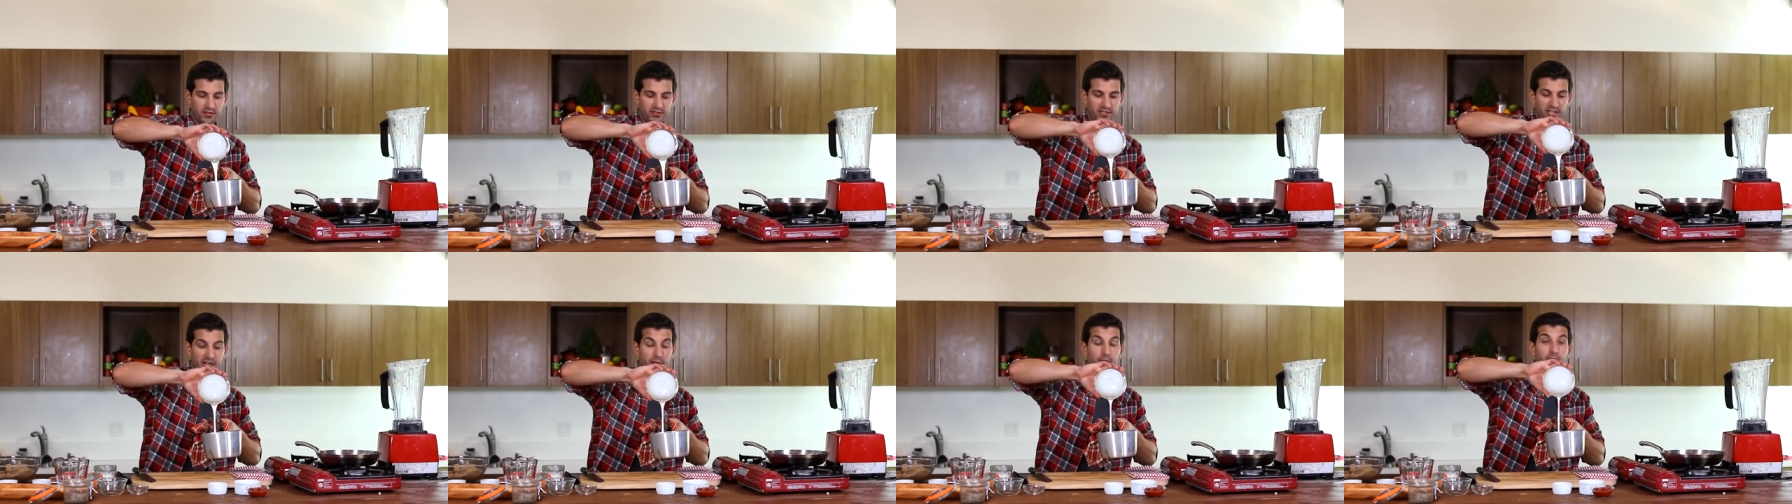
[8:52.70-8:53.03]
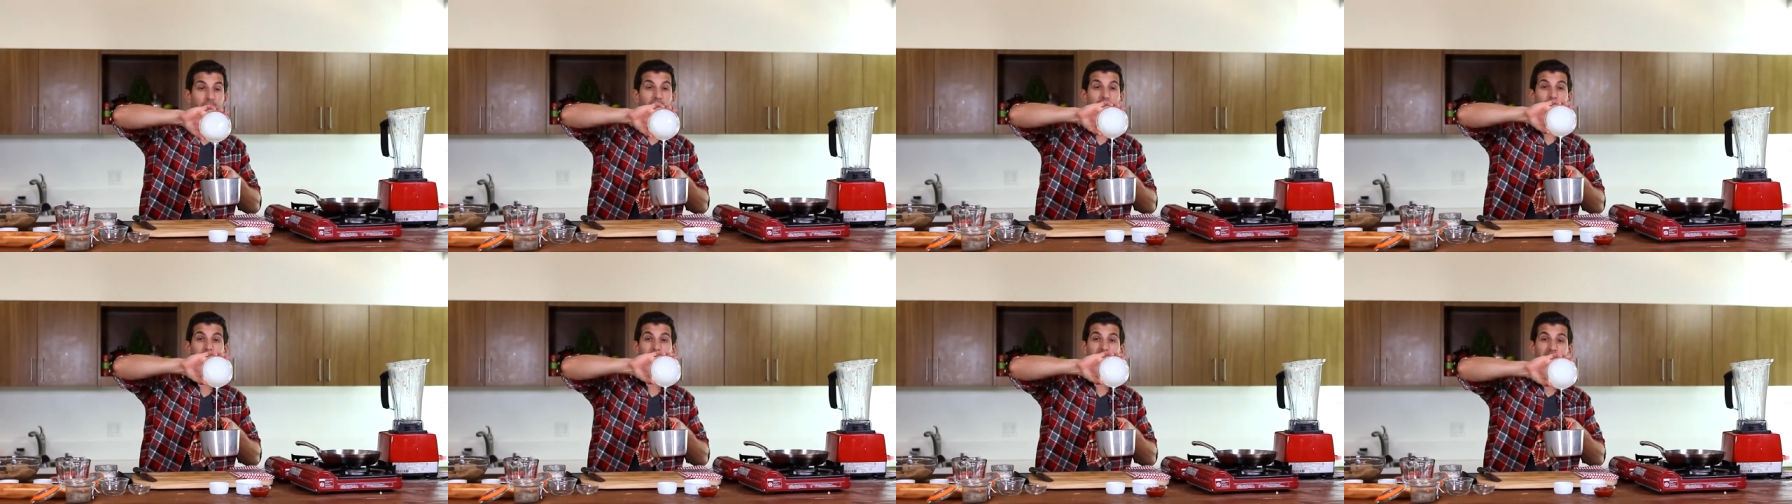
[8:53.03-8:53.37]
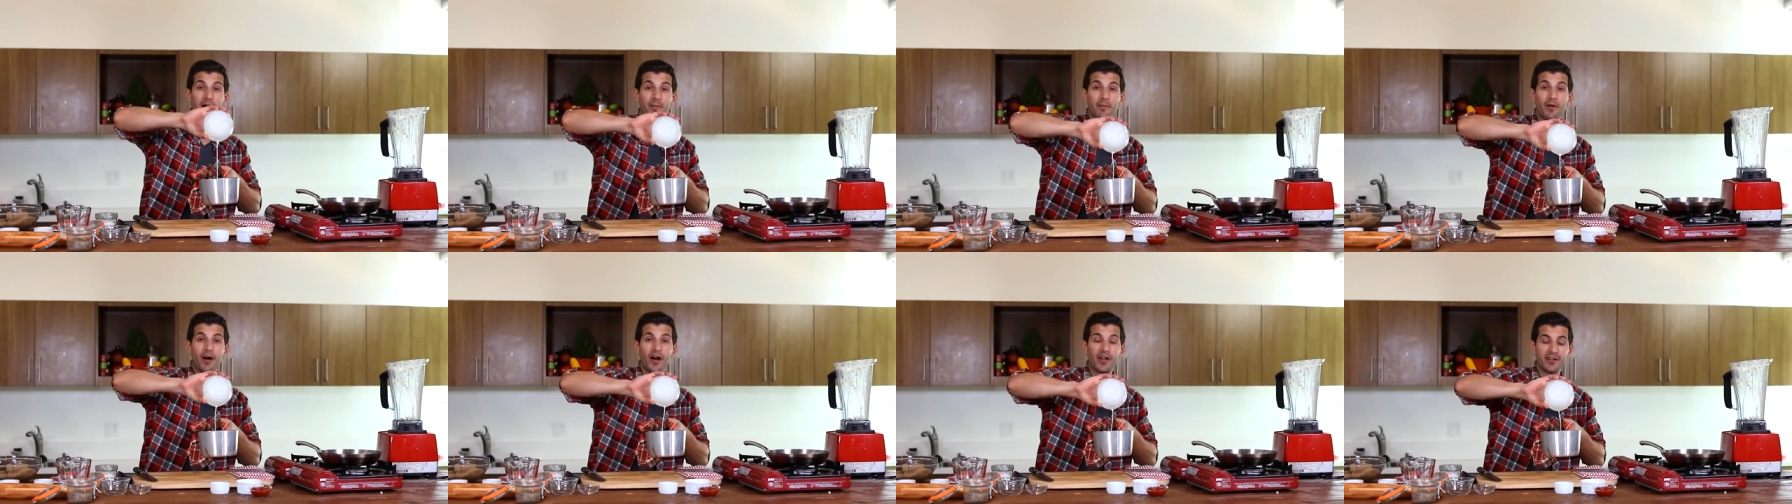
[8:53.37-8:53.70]
It's gonna bubble
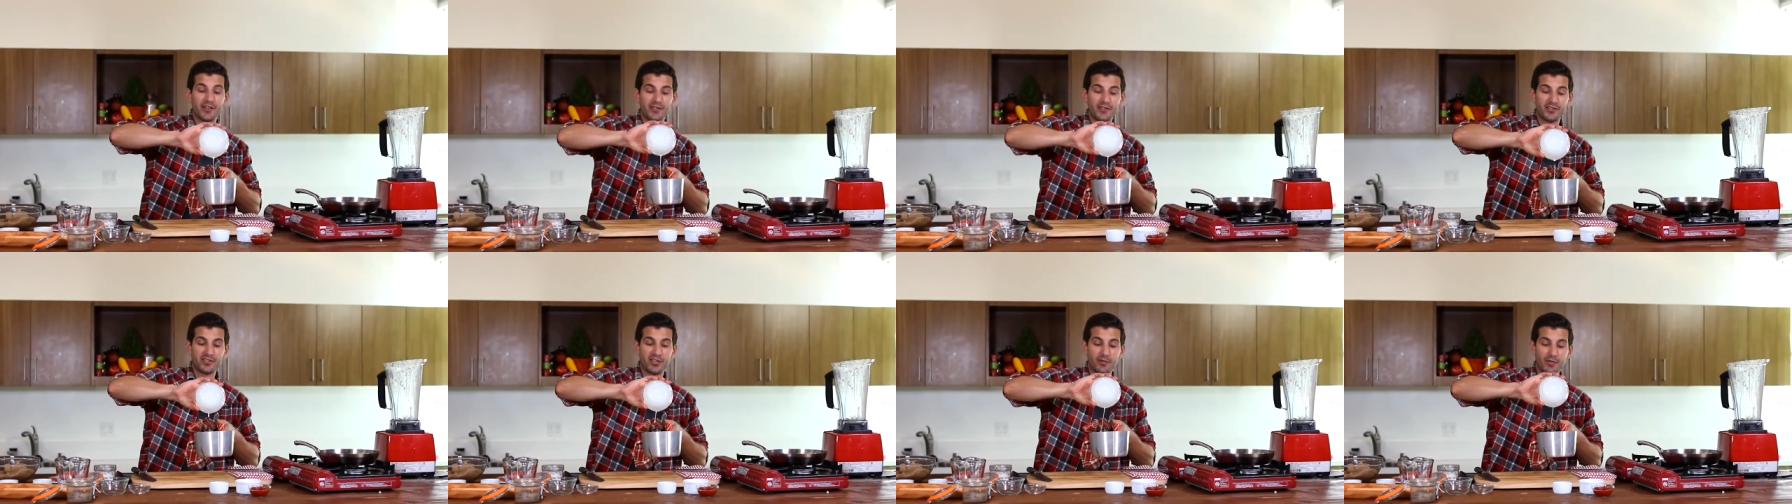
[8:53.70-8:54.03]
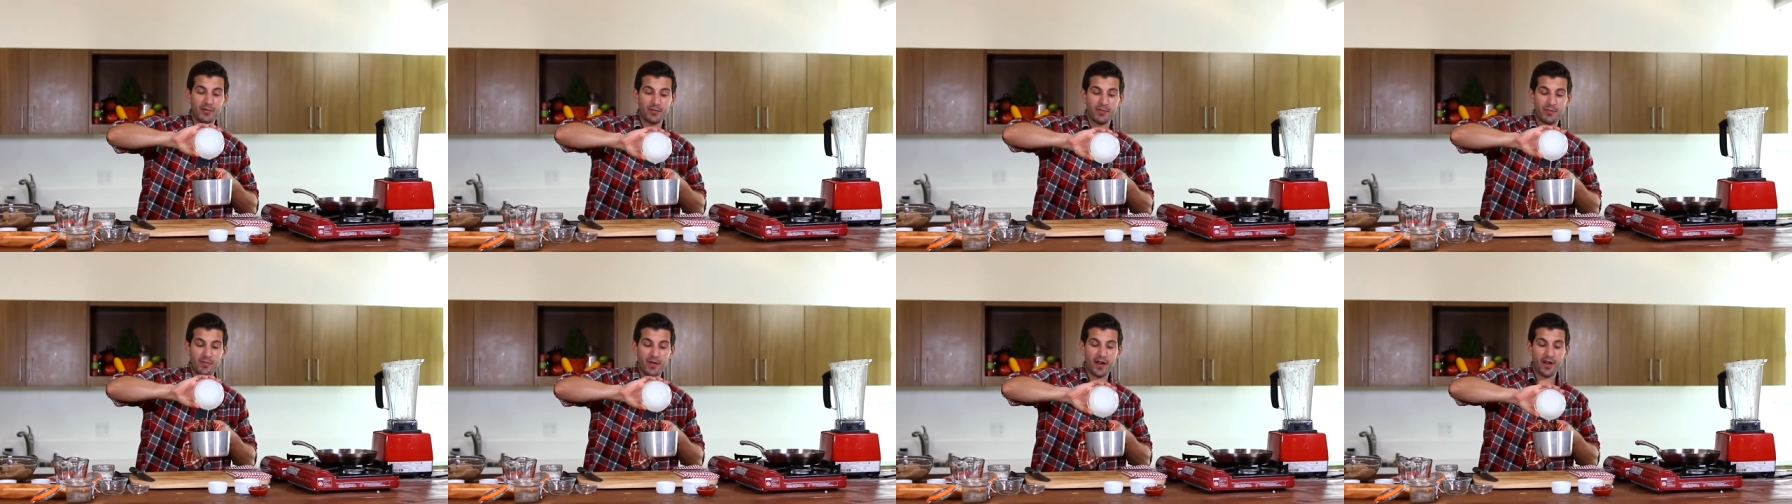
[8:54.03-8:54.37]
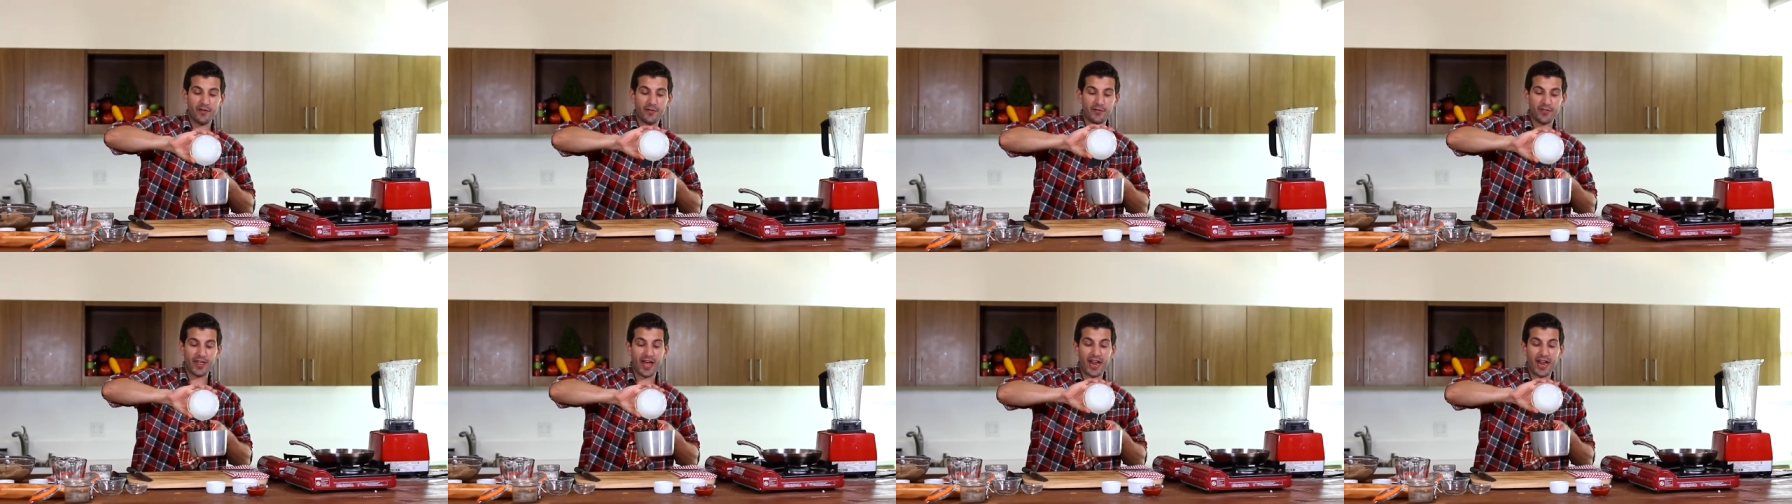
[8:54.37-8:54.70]
up on you, so be
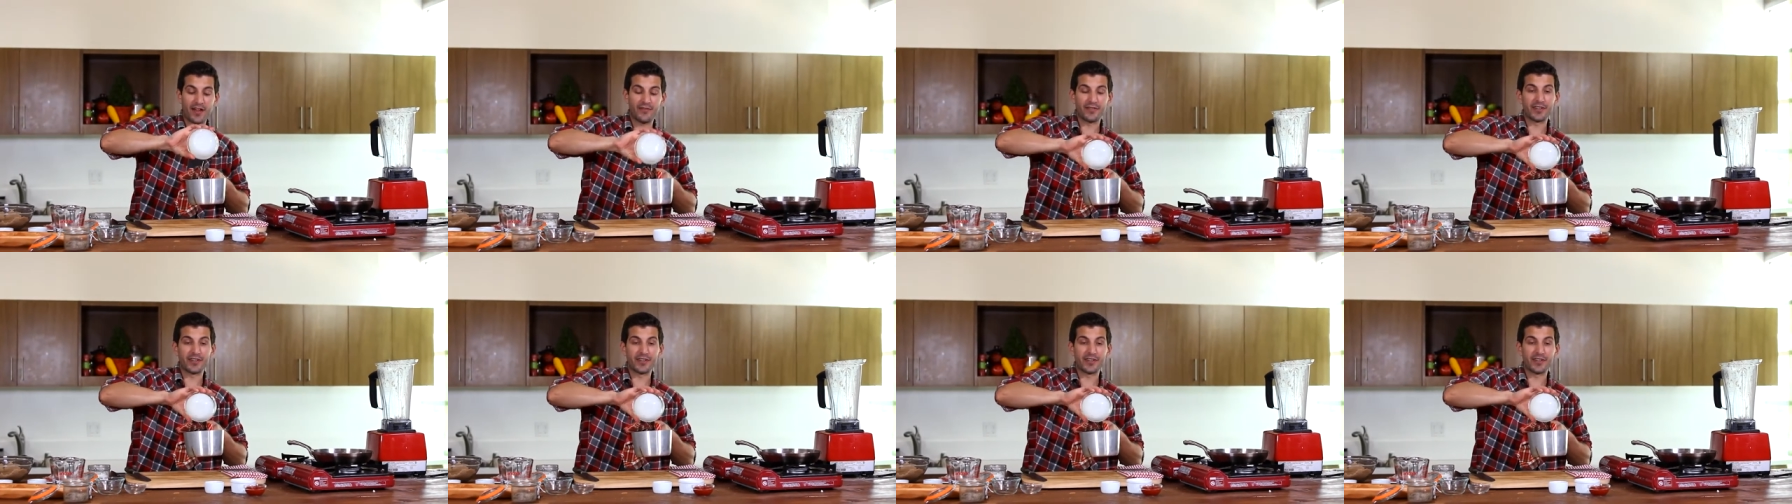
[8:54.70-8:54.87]
prepared for that.